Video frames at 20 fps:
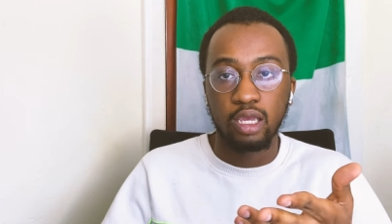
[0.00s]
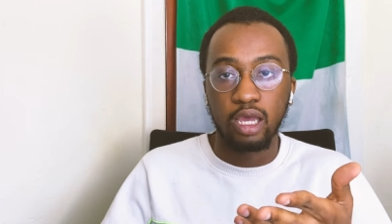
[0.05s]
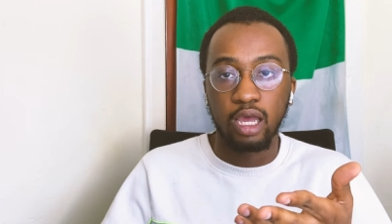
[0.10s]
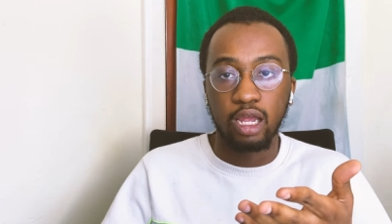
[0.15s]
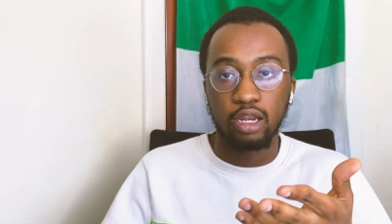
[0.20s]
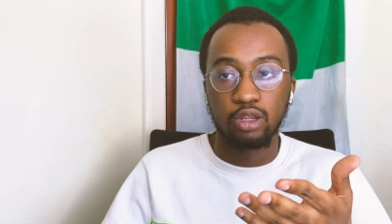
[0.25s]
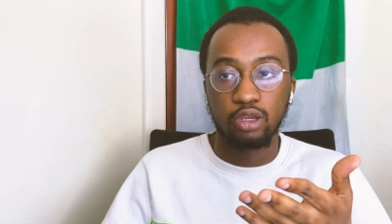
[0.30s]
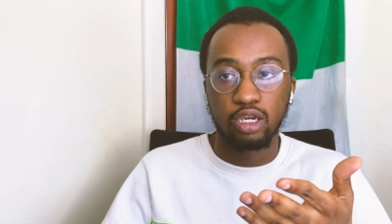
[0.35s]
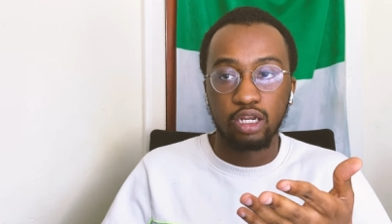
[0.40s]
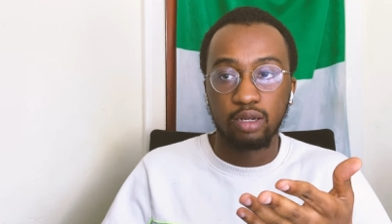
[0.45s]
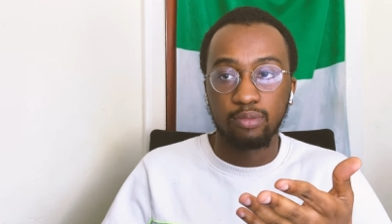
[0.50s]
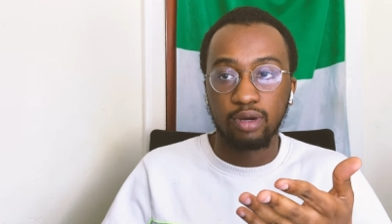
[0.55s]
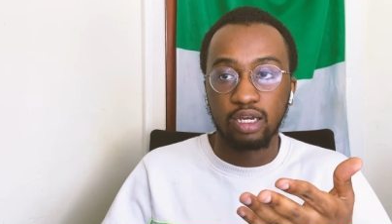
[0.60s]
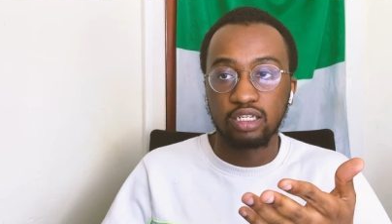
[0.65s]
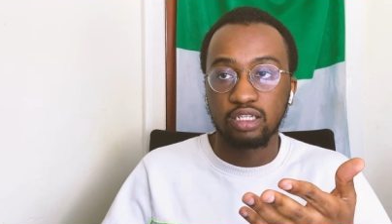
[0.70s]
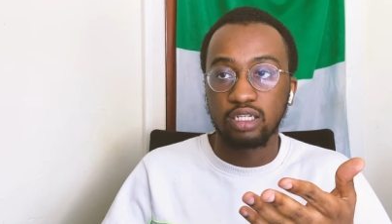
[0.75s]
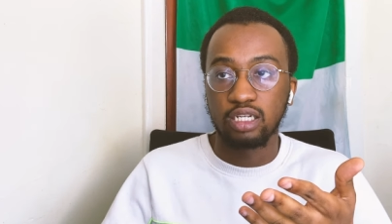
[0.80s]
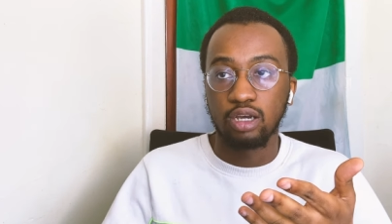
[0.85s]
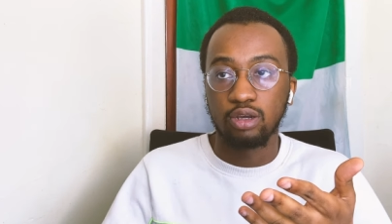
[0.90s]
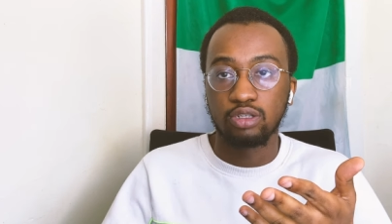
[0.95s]
And you can
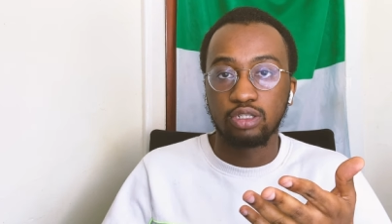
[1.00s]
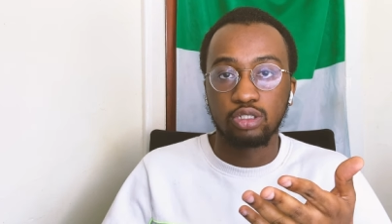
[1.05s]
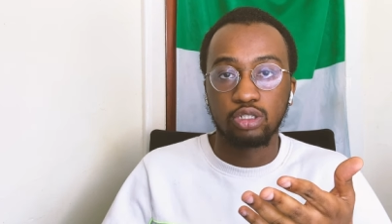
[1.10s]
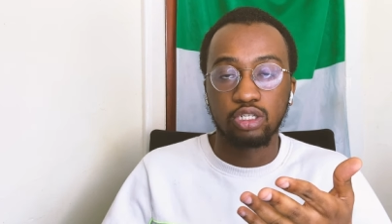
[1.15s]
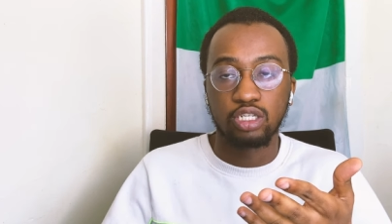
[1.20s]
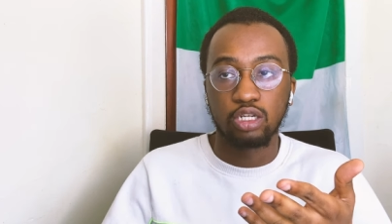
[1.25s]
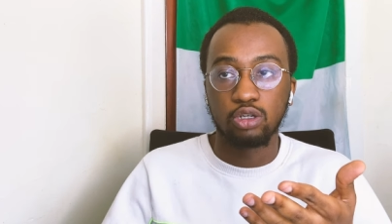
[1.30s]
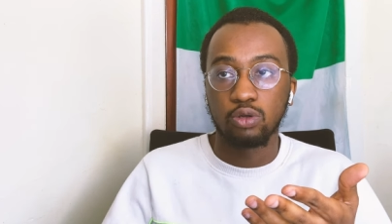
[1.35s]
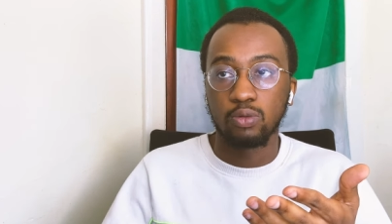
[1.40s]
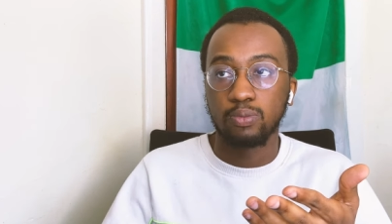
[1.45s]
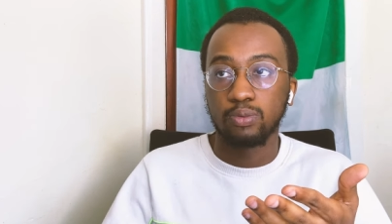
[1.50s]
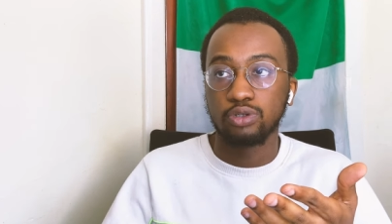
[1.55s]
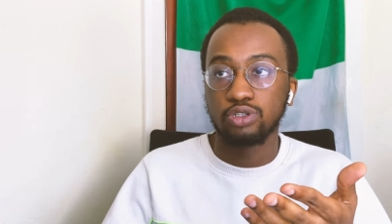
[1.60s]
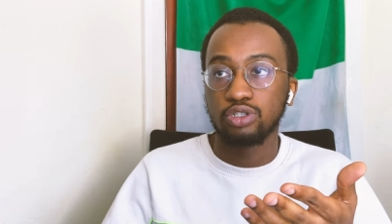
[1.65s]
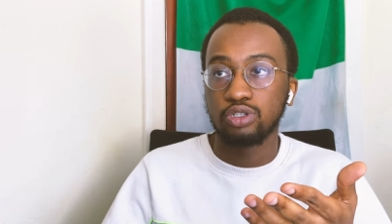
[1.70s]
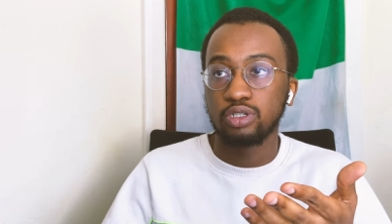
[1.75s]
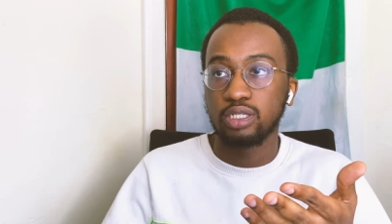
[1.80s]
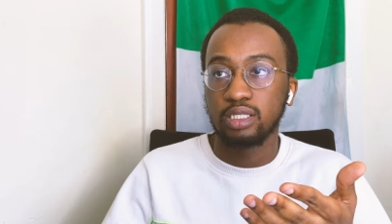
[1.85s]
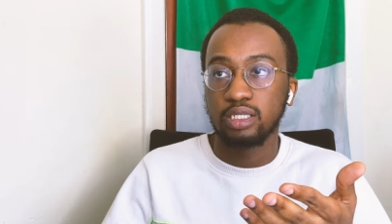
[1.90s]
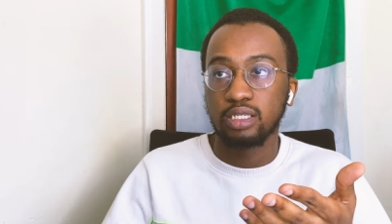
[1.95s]
imagine that was just an
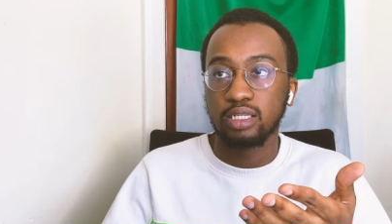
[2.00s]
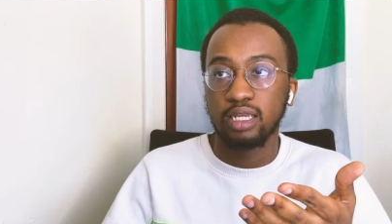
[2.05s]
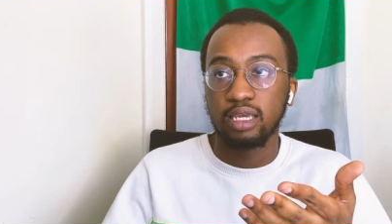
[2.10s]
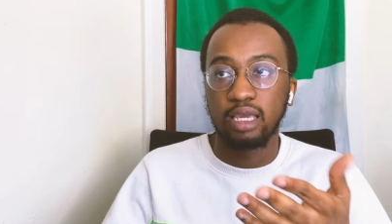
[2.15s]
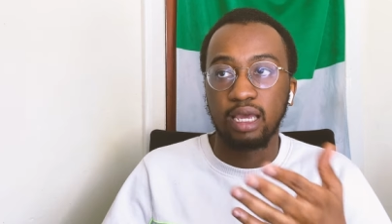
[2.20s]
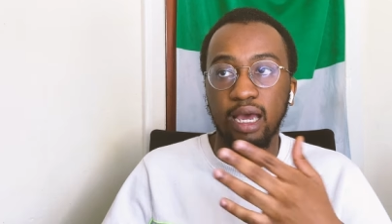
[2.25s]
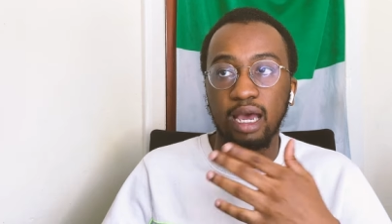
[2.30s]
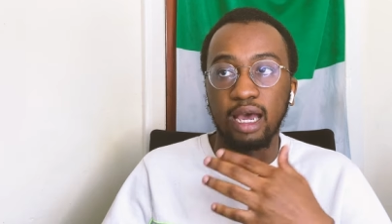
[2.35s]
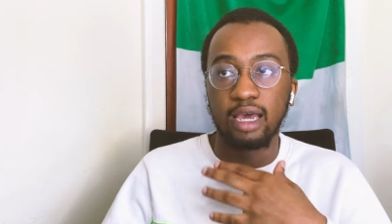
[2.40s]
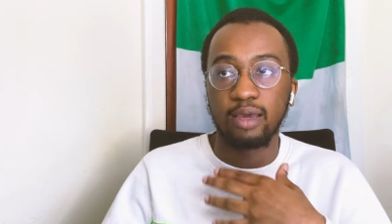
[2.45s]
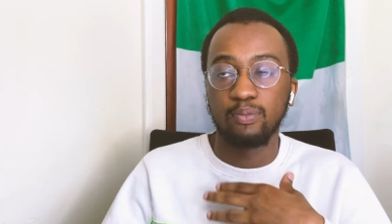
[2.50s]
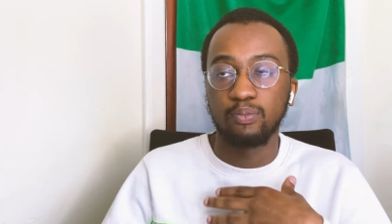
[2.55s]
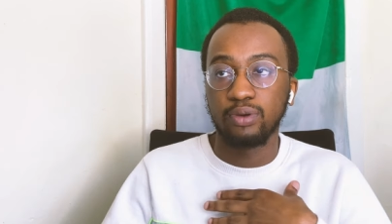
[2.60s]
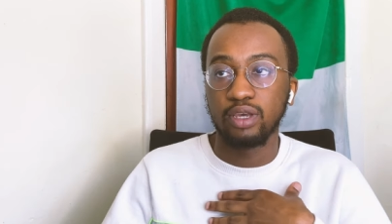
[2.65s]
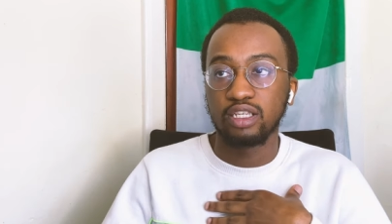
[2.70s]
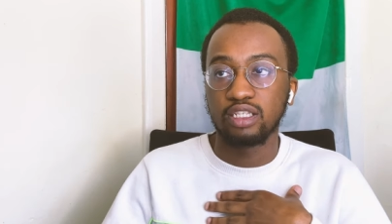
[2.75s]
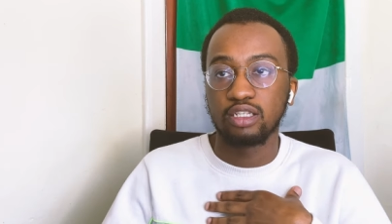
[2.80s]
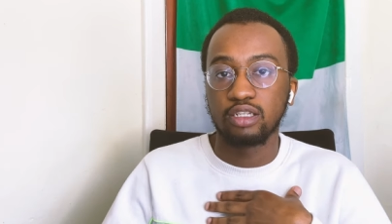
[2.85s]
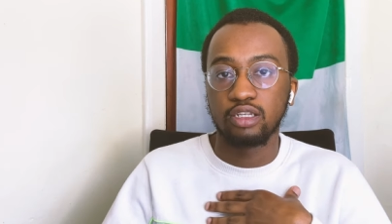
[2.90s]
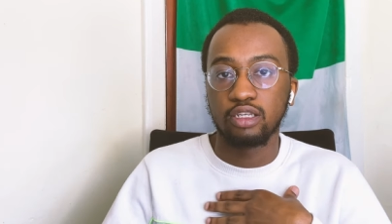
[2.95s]
opportunity that I
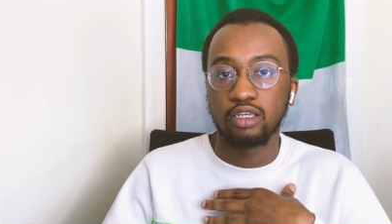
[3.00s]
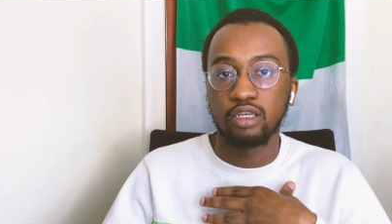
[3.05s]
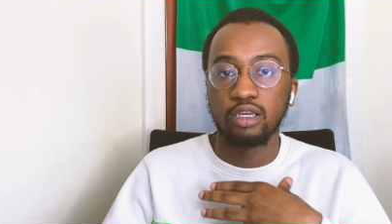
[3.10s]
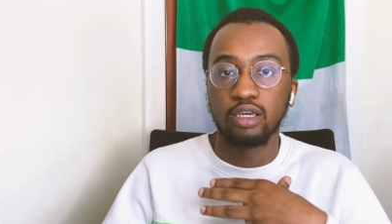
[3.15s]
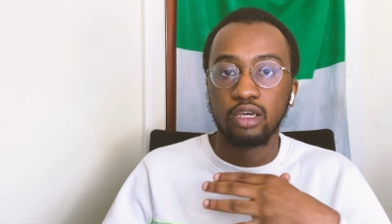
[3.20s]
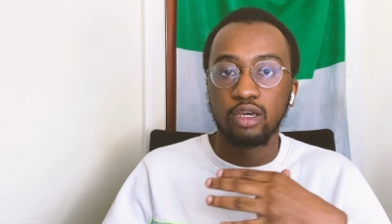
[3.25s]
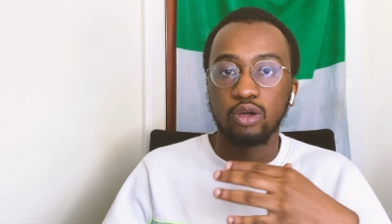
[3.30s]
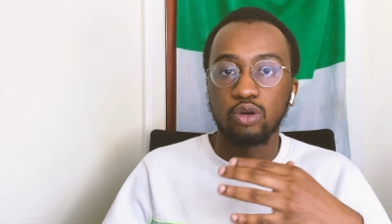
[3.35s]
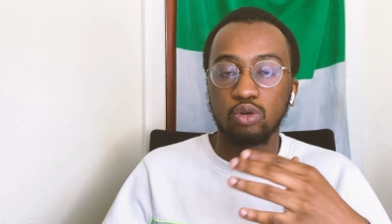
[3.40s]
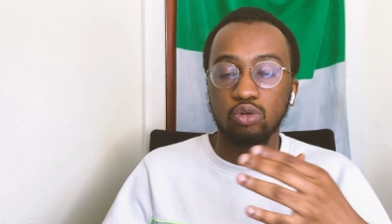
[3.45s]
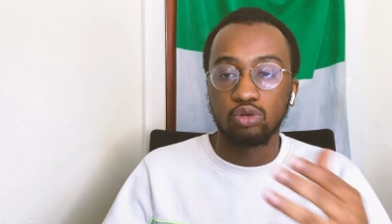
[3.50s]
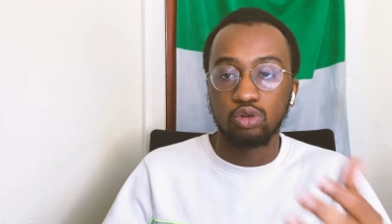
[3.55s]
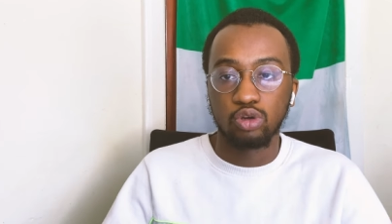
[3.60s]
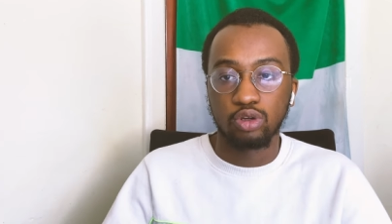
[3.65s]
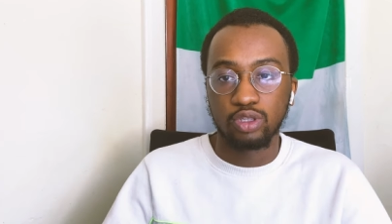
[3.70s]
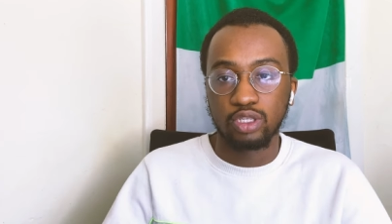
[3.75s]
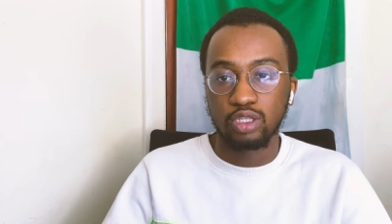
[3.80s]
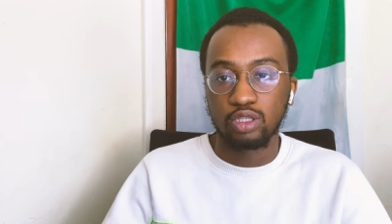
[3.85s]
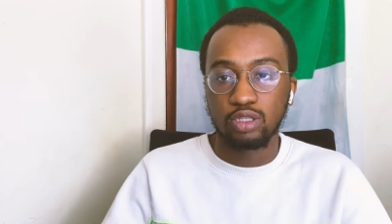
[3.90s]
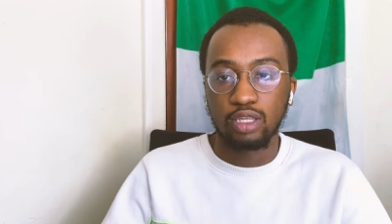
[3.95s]
personally could
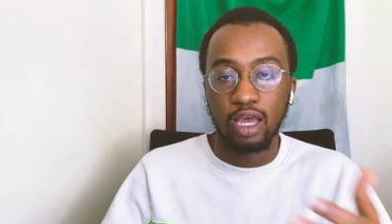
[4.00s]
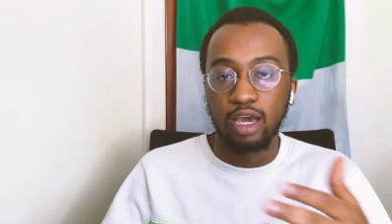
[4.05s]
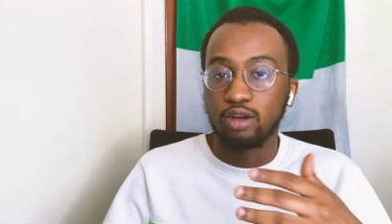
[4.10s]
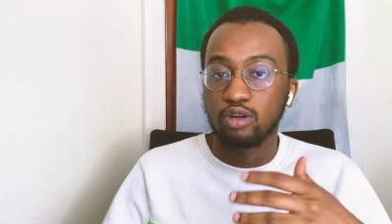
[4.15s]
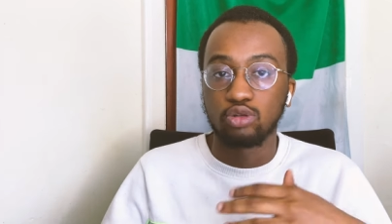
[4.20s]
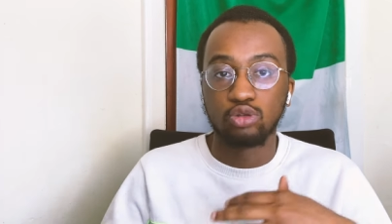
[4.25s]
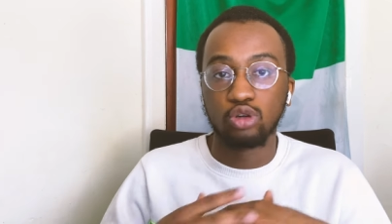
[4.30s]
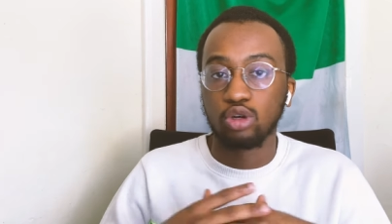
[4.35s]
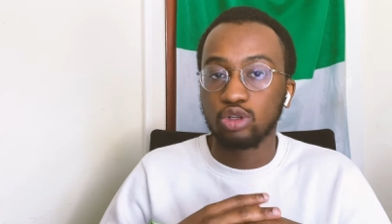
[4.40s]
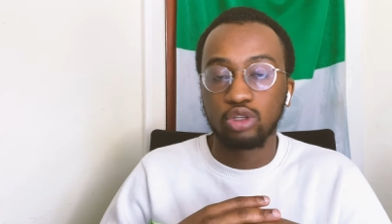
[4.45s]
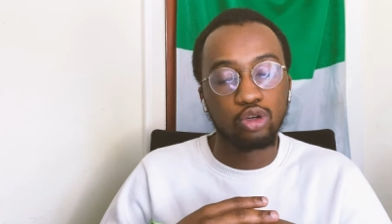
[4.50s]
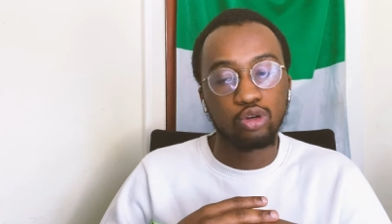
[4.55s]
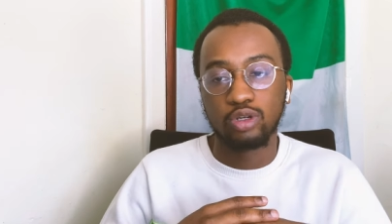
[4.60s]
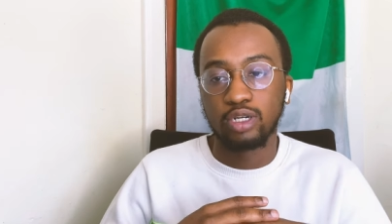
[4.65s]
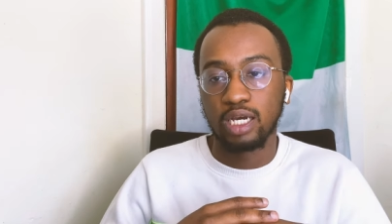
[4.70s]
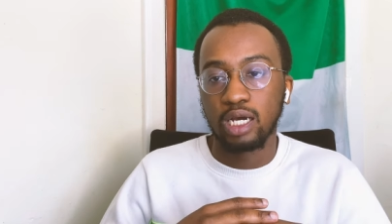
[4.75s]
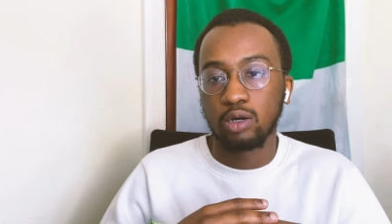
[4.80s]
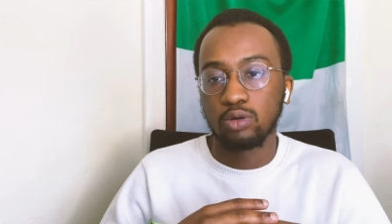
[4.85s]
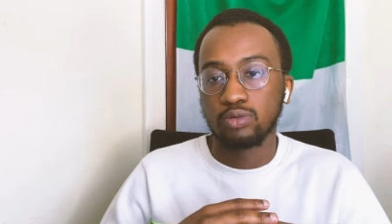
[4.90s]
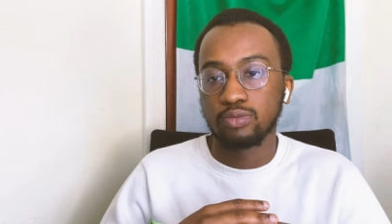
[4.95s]
not turn
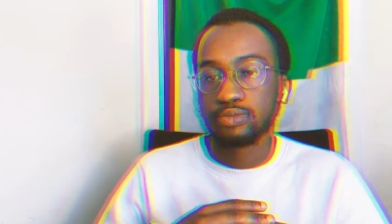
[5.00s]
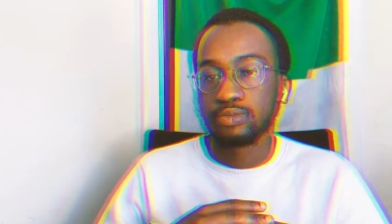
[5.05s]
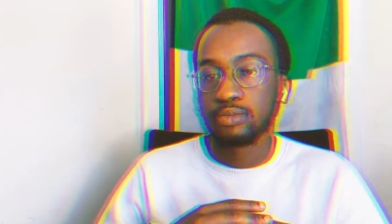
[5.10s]
down.